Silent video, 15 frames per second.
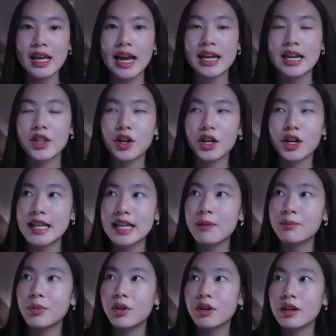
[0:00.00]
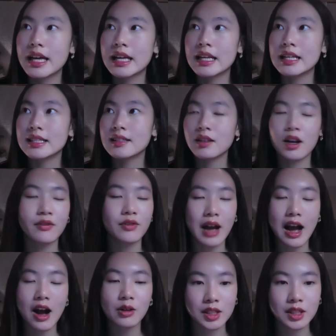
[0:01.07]
Another example is of
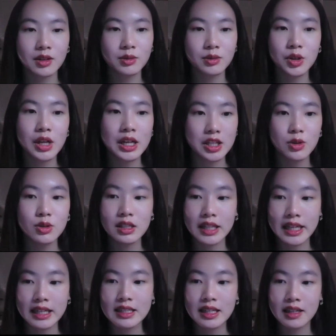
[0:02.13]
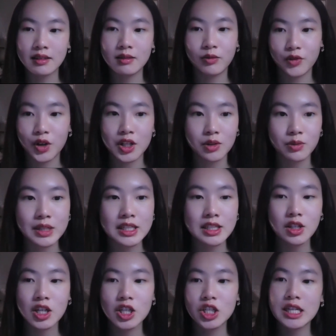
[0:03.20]
how, you can use LinkedIn for your
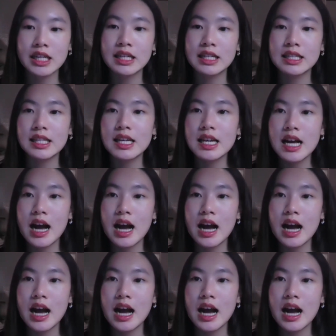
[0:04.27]
research is,